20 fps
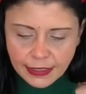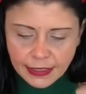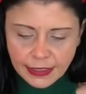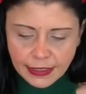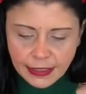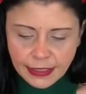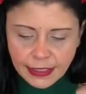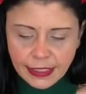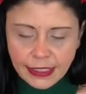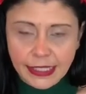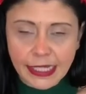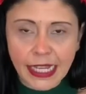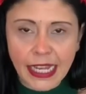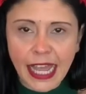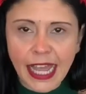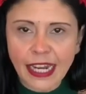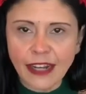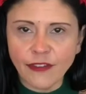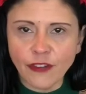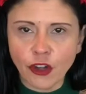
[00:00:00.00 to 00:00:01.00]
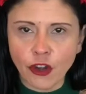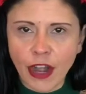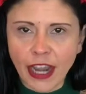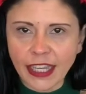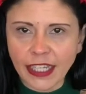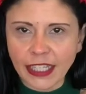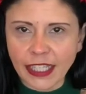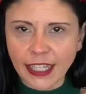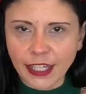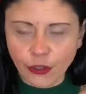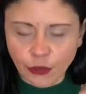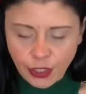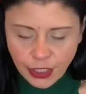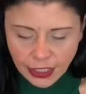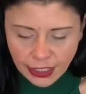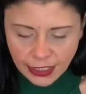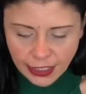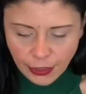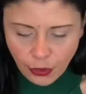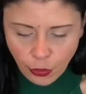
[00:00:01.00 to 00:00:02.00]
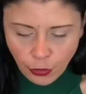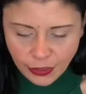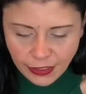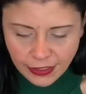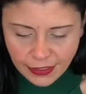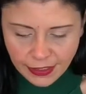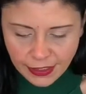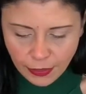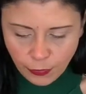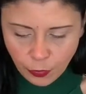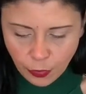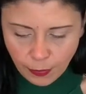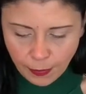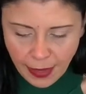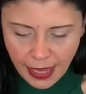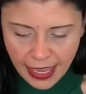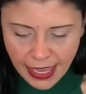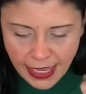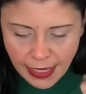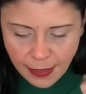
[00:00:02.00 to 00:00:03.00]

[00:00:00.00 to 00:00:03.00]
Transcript: It's a lot of crackly, crickly noises it will make,